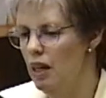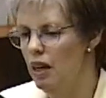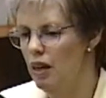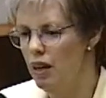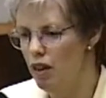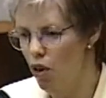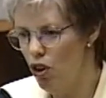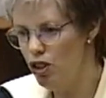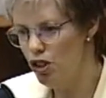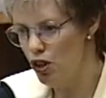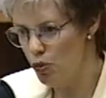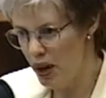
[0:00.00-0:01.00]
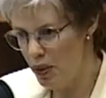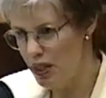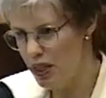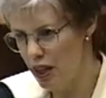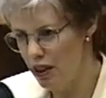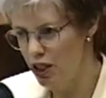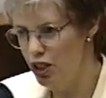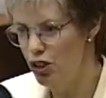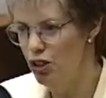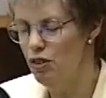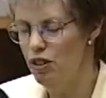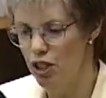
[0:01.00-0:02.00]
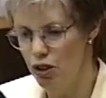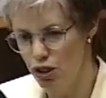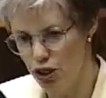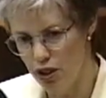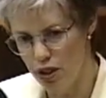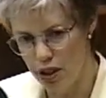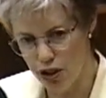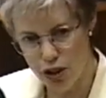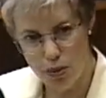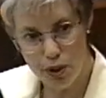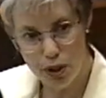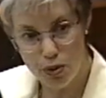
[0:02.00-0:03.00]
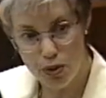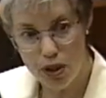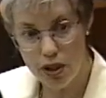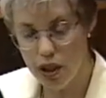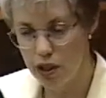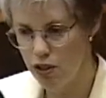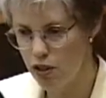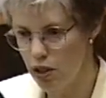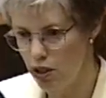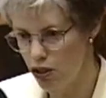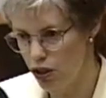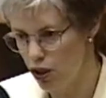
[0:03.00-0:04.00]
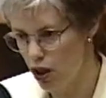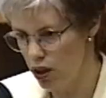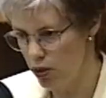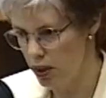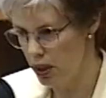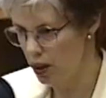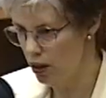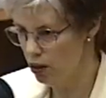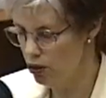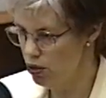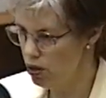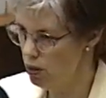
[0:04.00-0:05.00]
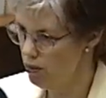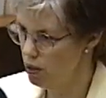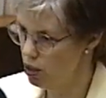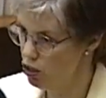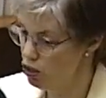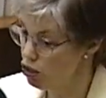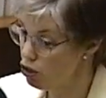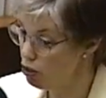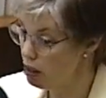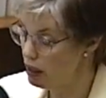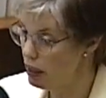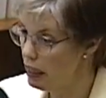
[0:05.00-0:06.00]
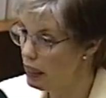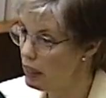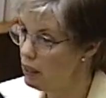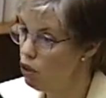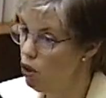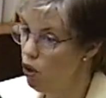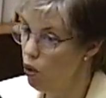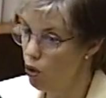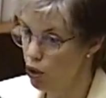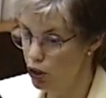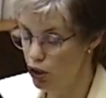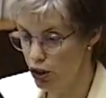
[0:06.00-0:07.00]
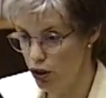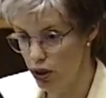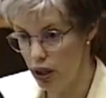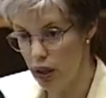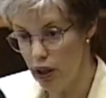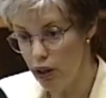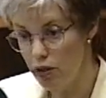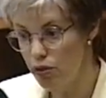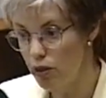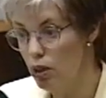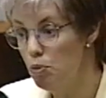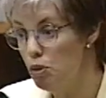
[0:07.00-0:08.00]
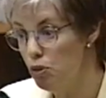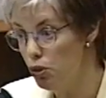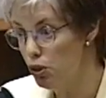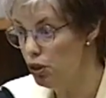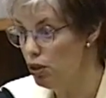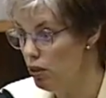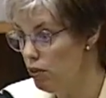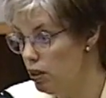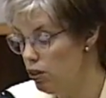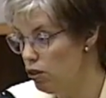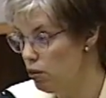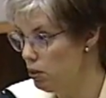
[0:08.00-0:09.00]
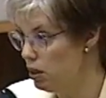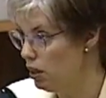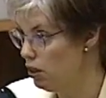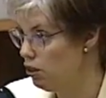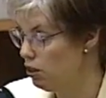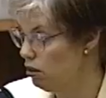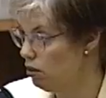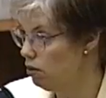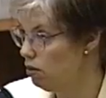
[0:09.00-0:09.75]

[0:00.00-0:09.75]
It also may be telling you that you shouldn't interpret the results, that you should call them inconclusive, that you should do it again, or you should think carefully before you give an interpretation.